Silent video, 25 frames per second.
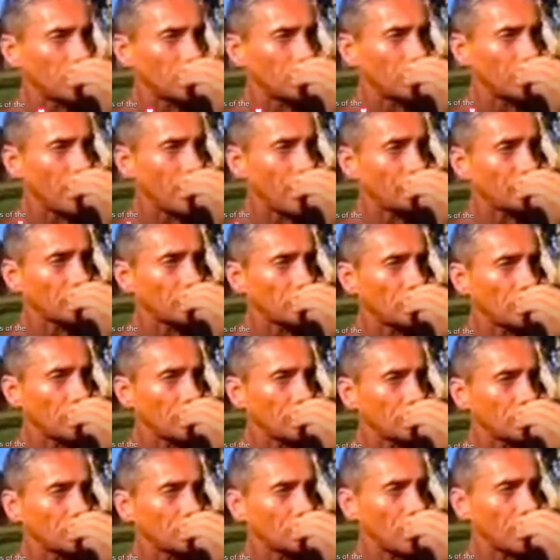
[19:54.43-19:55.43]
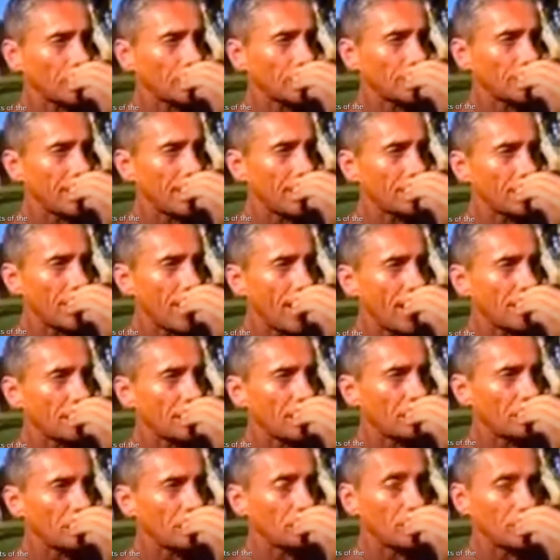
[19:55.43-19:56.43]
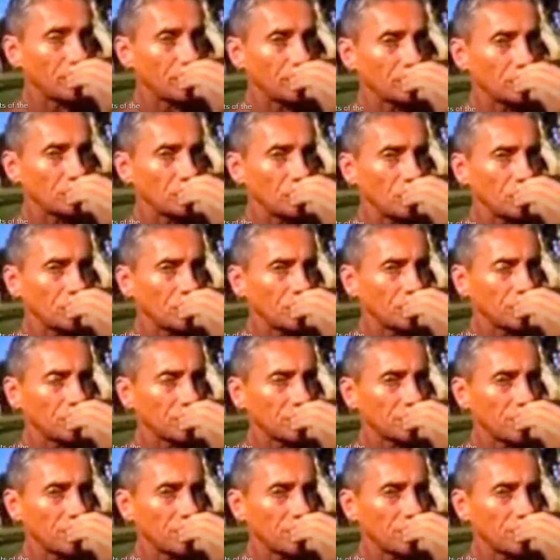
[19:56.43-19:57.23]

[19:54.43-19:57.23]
we have to go ahead and check it out and everybody's doing it